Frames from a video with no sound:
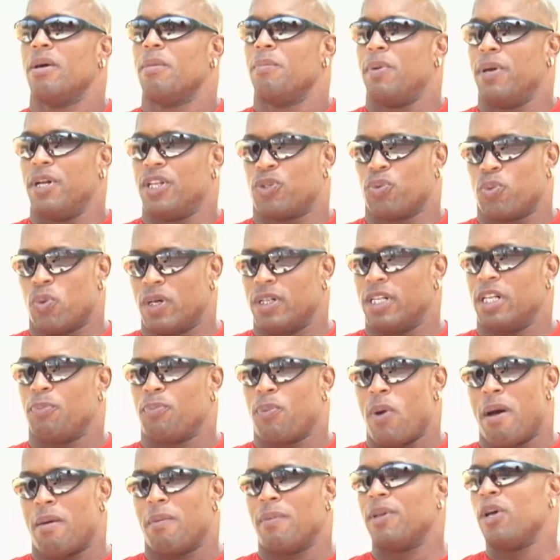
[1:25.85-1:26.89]
but it's one that
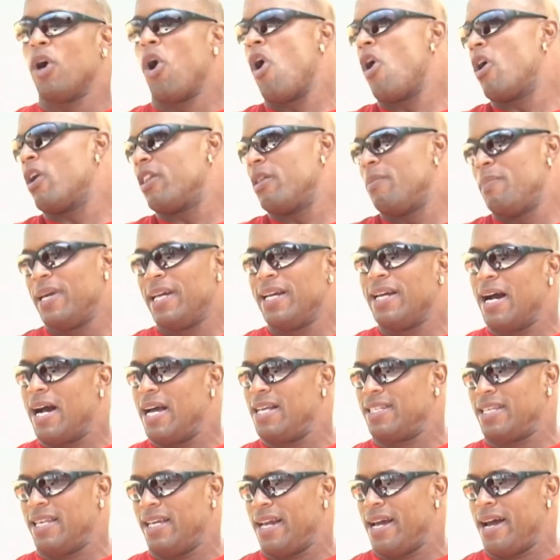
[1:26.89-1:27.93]
probably all the big
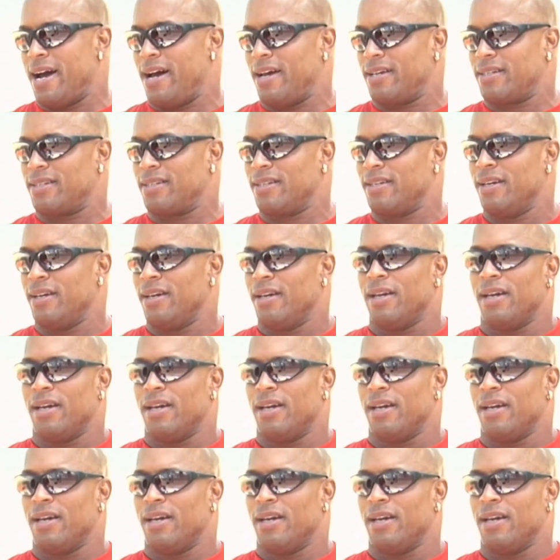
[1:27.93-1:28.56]
guys get asked.